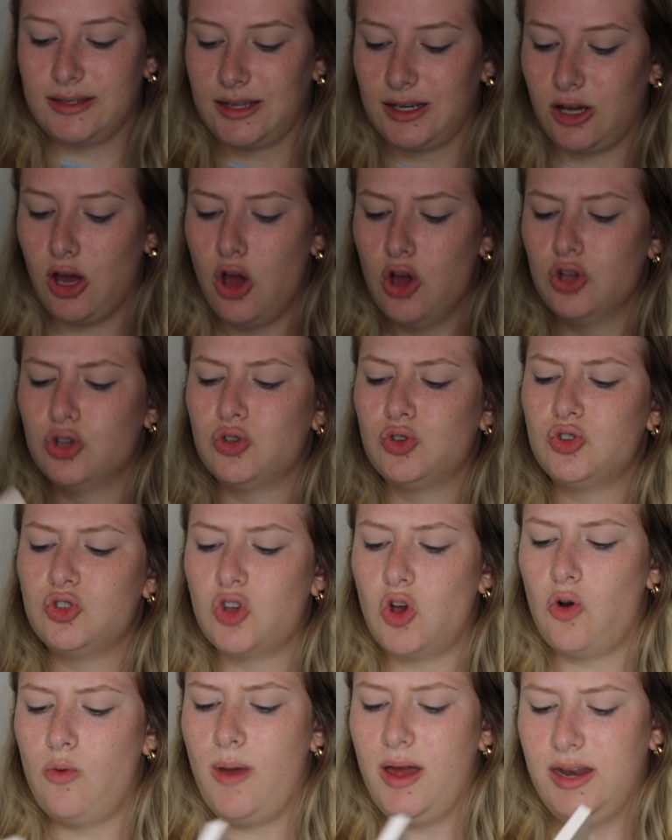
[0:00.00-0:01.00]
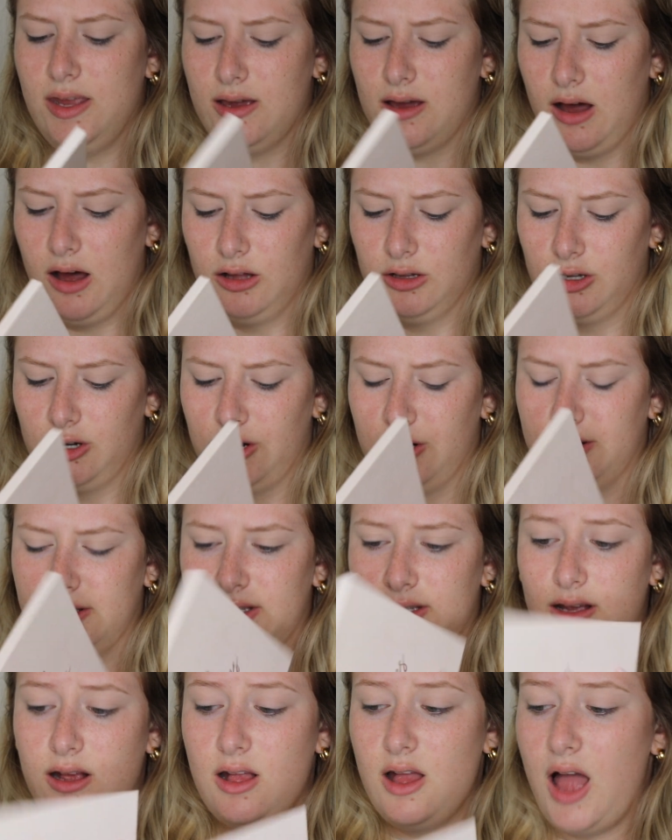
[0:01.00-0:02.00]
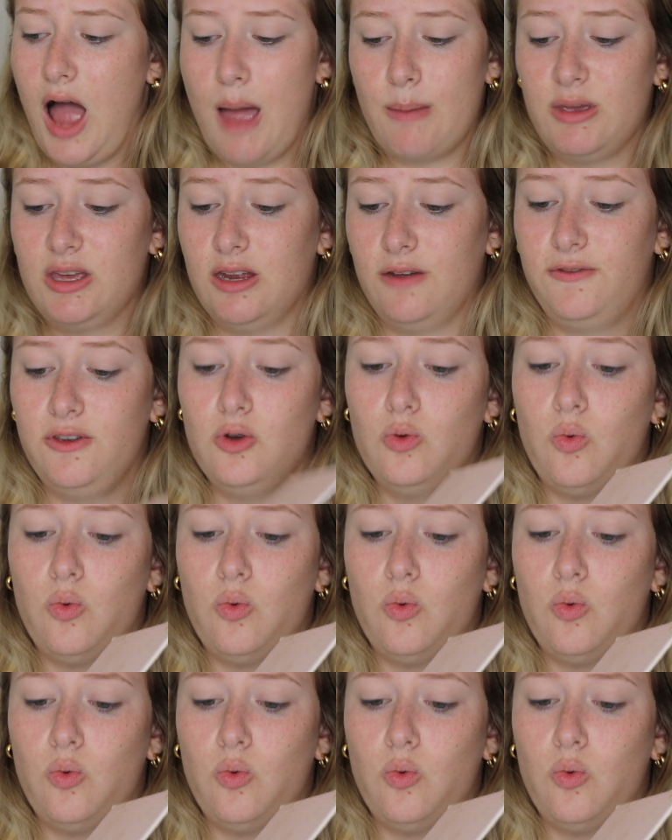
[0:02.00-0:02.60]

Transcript: like so many colors. I mean, if you